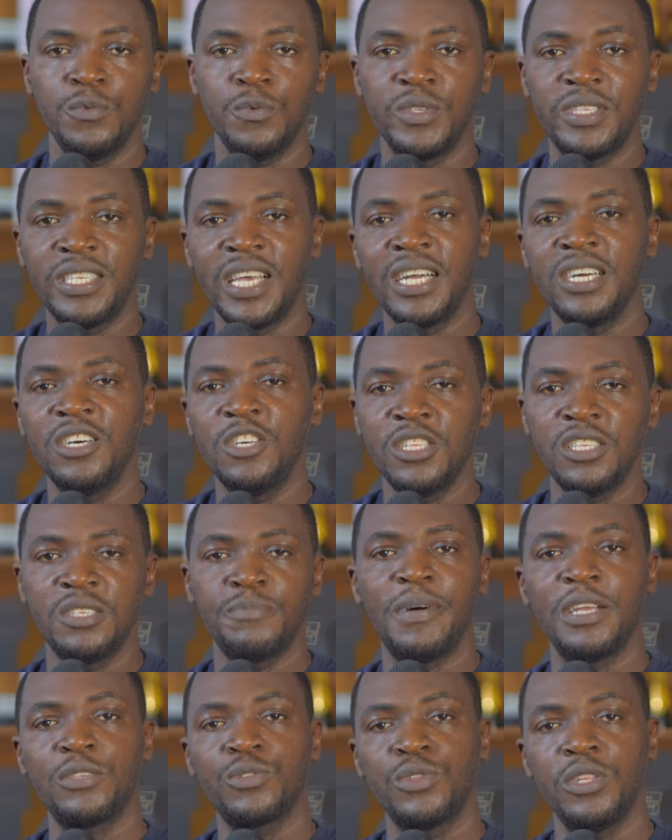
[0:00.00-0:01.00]
We'll tackle this
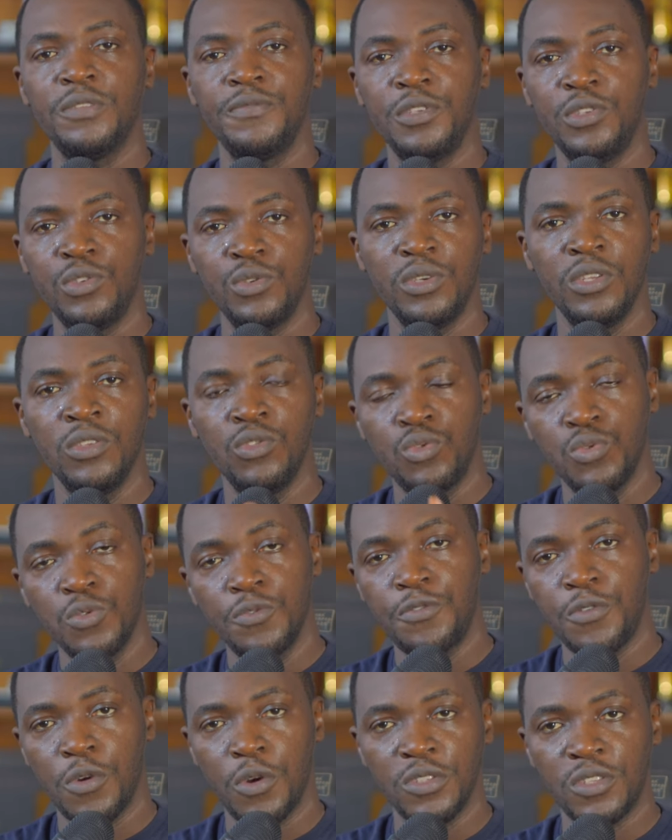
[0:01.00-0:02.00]
particular video in two
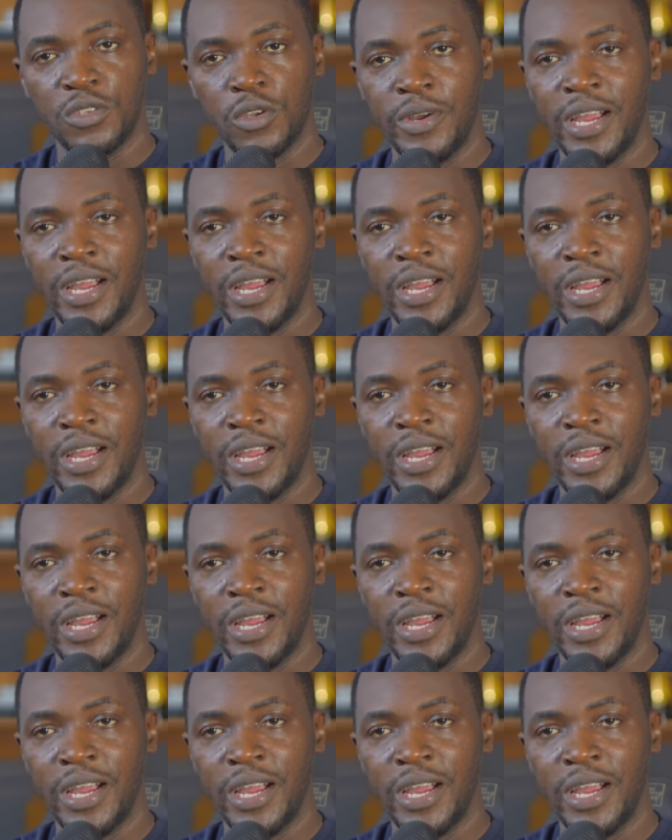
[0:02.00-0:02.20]
fronts.